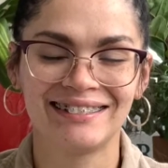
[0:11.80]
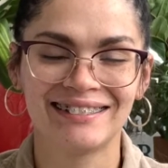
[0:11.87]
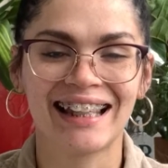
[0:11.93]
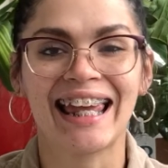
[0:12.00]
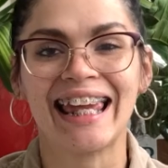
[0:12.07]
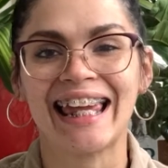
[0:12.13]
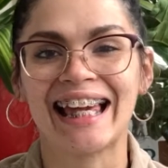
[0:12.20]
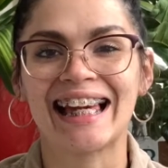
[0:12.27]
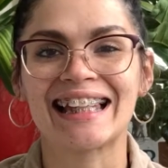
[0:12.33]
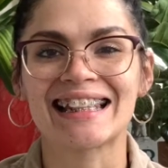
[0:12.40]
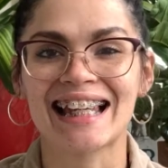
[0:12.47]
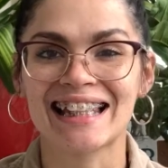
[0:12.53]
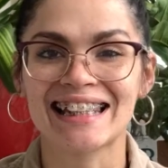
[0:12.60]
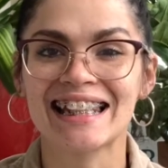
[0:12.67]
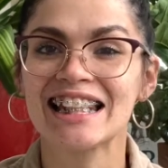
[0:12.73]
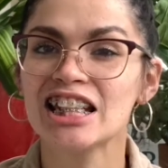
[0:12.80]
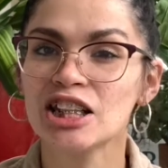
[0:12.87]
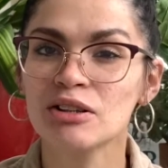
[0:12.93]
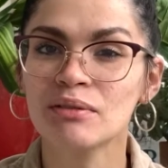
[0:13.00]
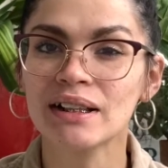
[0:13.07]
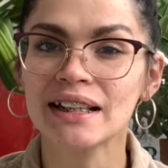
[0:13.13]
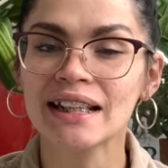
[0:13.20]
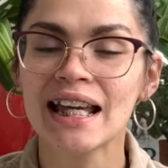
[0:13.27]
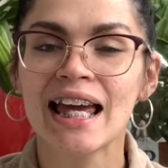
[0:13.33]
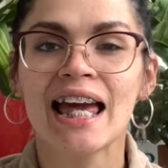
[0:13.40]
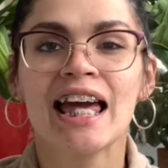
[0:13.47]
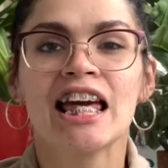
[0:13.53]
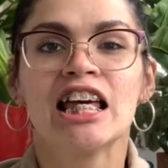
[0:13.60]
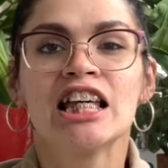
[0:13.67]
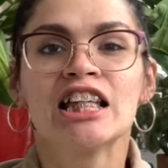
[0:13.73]
and i had to get a new one
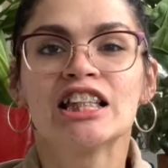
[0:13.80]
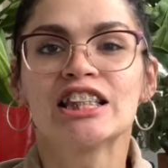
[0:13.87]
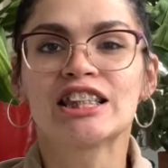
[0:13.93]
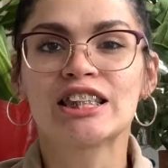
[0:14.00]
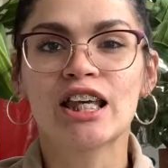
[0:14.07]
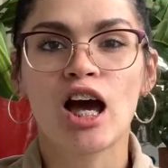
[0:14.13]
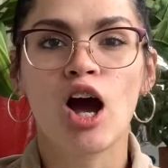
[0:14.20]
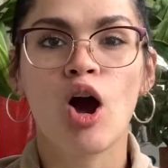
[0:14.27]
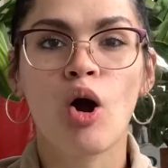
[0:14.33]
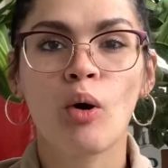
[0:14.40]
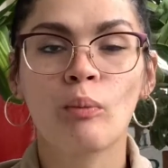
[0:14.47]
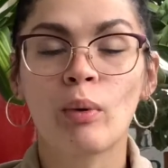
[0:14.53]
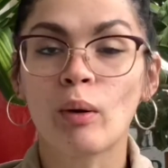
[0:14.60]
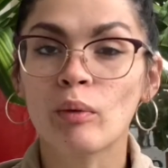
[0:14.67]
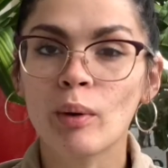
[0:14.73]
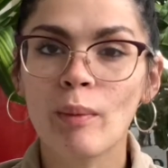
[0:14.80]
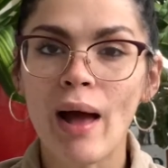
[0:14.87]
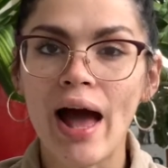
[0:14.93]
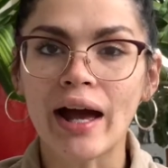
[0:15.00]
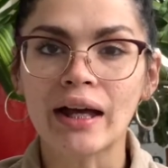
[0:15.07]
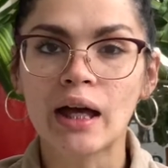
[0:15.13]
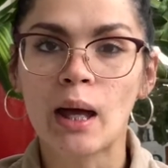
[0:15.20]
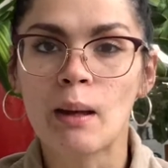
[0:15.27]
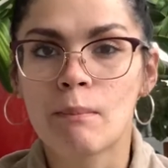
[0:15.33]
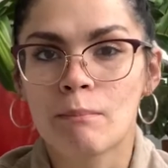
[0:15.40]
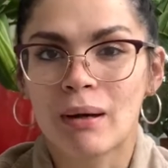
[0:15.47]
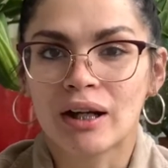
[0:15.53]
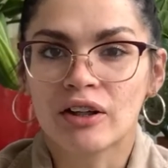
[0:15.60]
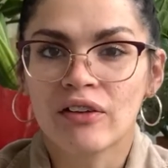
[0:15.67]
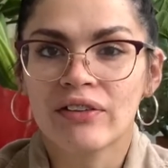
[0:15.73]
so but we're back
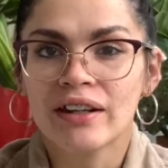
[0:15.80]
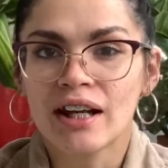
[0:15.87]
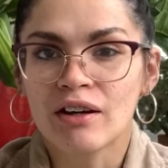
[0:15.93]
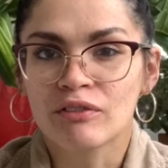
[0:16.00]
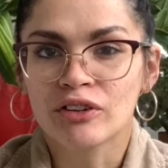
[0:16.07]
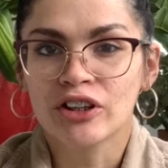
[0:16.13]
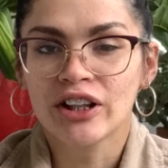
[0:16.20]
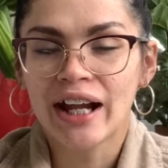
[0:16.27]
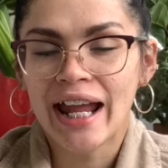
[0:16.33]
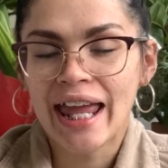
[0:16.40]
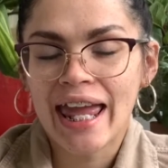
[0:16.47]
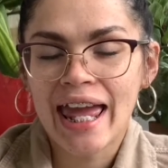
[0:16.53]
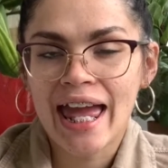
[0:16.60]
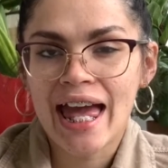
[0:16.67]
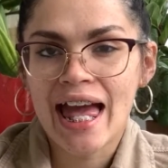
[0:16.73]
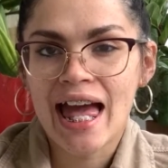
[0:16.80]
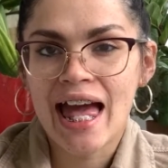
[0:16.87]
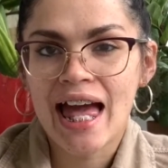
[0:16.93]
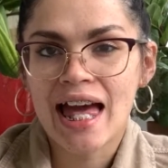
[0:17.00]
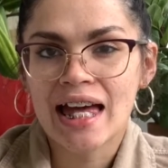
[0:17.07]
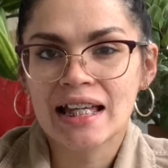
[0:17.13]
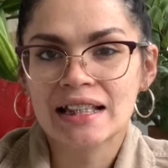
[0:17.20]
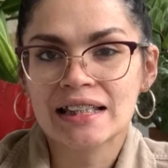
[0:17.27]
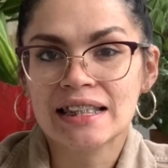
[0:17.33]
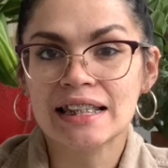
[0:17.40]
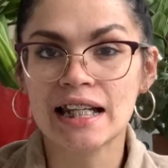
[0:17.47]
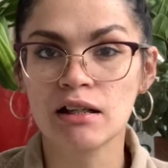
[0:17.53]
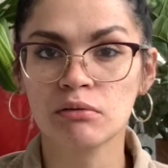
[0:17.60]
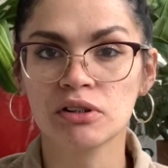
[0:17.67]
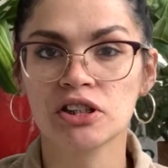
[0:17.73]
better than ever and
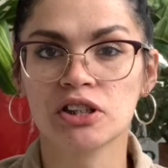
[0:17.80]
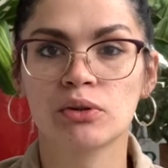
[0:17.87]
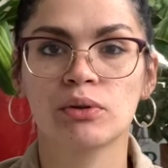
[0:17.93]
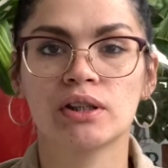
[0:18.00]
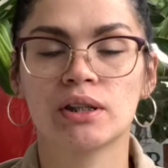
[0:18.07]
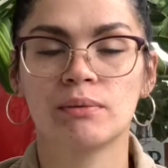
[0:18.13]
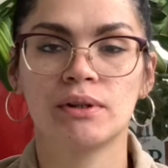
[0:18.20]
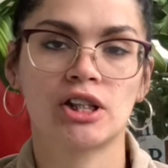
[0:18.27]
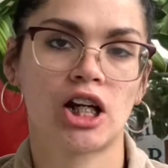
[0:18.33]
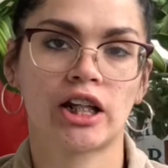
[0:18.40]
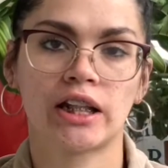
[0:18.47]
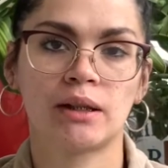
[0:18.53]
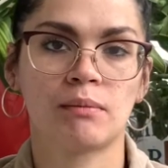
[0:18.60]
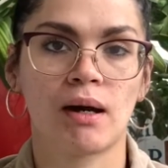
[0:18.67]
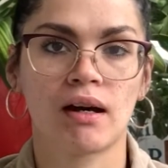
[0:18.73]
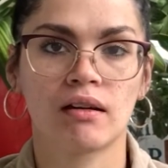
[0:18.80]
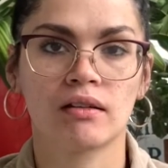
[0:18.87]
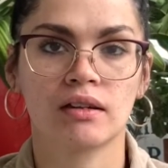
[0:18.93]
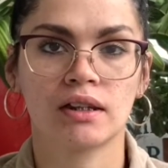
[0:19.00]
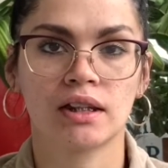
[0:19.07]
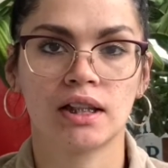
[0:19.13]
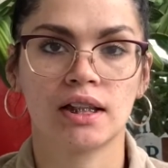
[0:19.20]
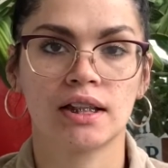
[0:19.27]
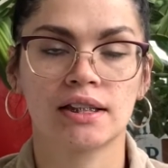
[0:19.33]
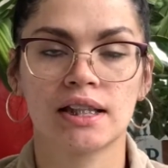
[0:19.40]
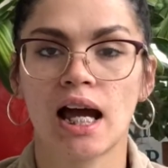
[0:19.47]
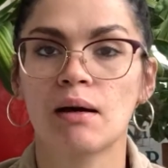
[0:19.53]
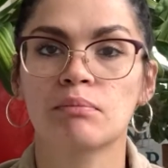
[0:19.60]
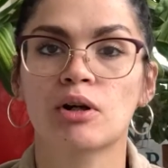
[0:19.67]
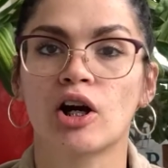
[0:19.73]
today we're just going to be talking about the
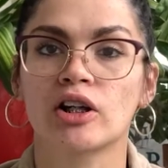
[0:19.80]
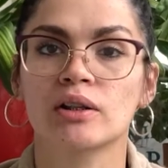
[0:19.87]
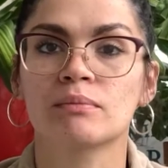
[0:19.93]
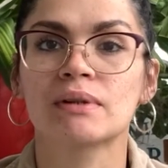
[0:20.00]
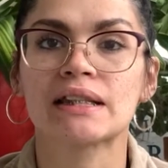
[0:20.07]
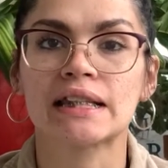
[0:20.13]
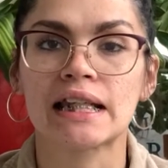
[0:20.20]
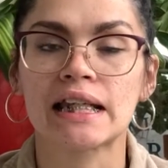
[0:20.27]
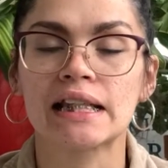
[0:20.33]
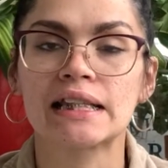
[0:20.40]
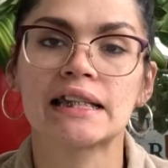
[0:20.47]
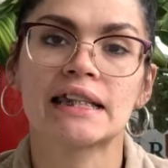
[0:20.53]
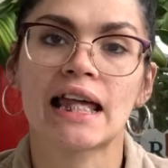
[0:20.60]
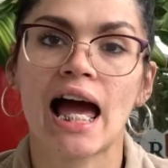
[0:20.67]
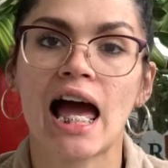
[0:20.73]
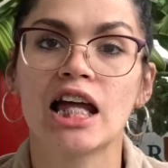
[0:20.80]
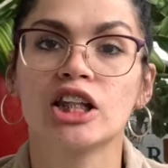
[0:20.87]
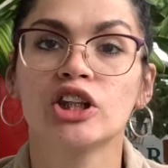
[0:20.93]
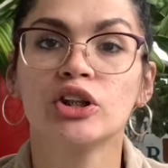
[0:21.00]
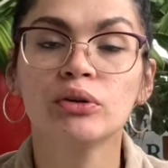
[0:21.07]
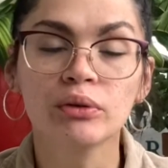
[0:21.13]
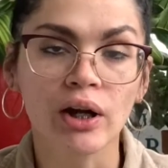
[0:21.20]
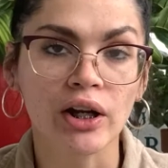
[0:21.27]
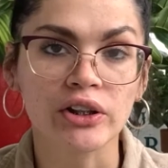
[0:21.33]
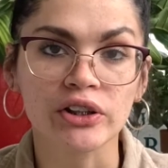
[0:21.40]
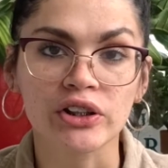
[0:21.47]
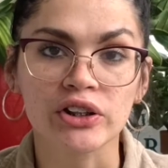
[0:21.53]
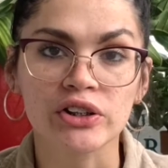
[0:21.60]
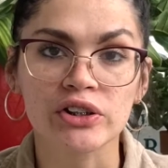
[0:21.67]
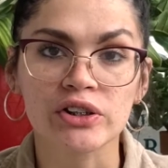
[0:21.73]
top garden mistakes that new
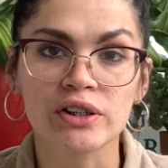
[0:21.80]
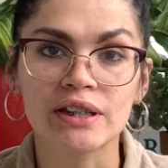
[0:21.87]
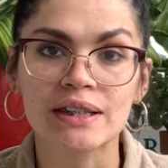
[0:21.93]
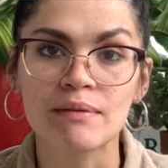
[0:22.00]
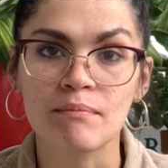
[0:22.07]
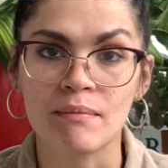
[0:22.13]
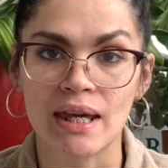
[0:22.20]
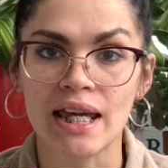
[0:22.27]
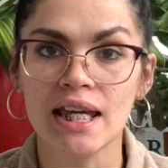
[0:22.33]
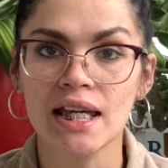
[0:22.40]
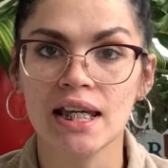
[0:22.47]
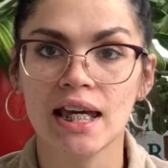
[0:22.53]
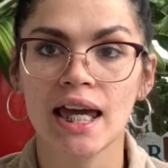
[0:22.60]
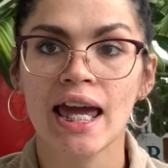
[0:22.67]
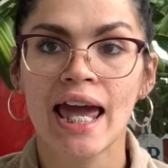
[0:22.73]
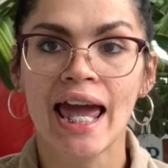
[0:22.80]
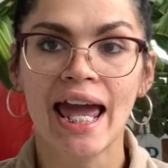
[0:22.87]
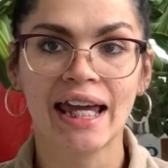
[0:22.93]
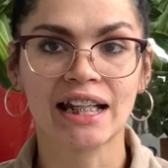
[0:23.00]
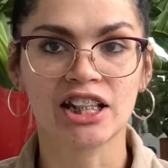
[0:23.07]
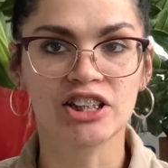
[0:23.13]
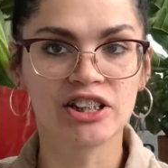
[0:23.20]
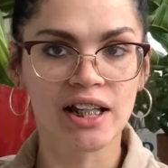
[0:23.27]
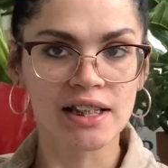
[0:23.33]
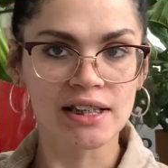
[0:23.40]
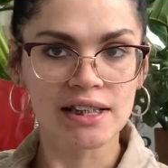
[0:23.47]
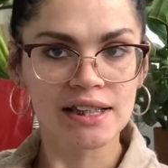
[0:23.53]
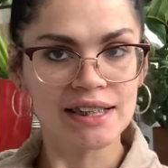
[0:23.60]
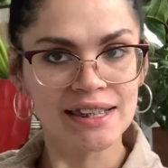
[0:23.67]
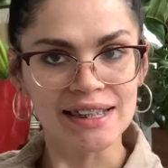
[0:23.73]
gardeners make and as you guys
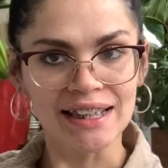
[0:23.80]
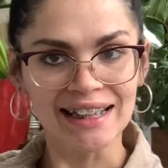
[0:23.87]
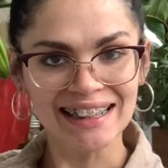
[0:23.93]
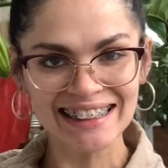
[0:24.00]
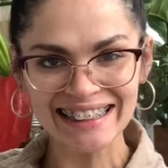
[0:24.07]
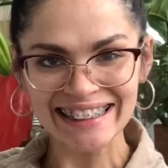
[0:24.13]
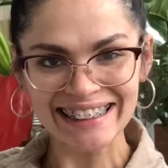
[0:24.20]
can see